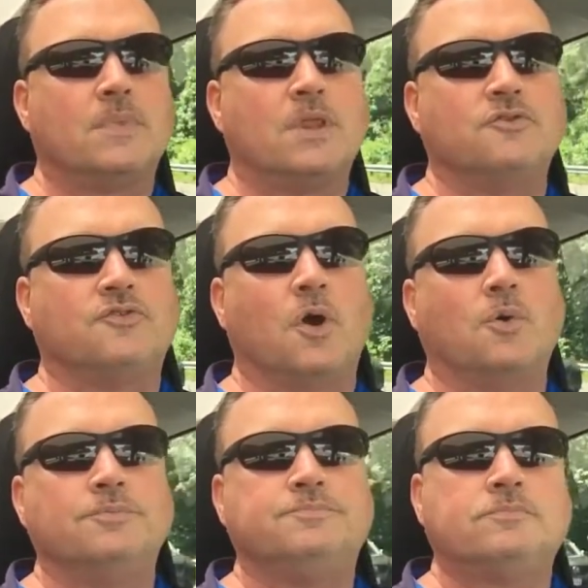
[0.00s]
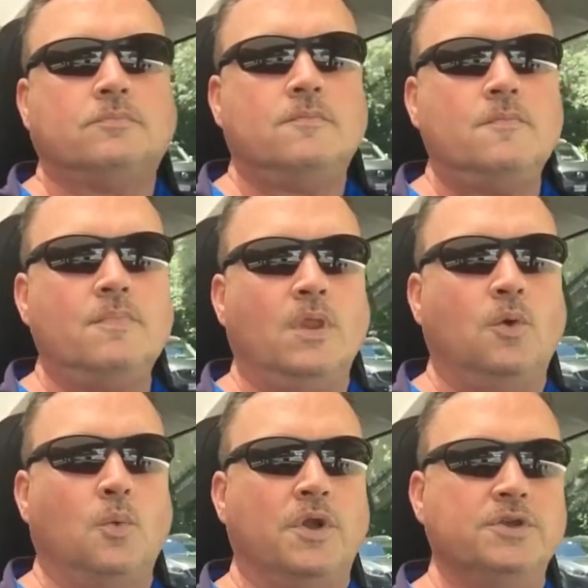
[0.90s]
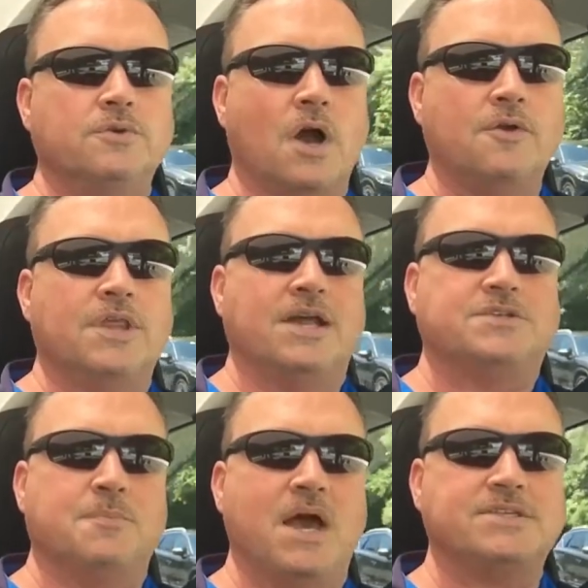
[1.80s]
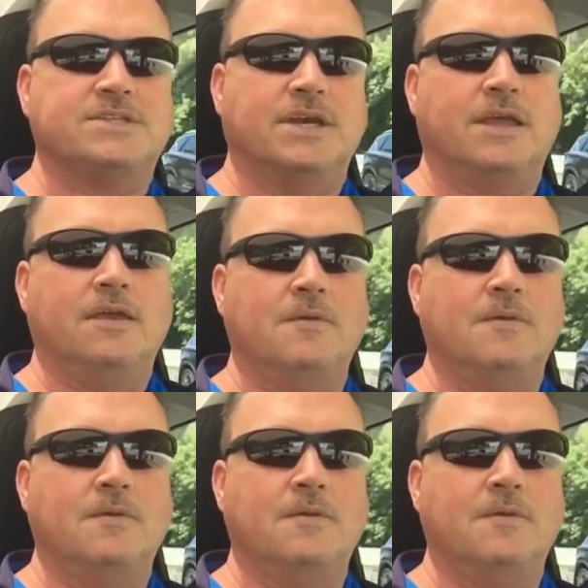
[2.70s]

So when you go to that domestic,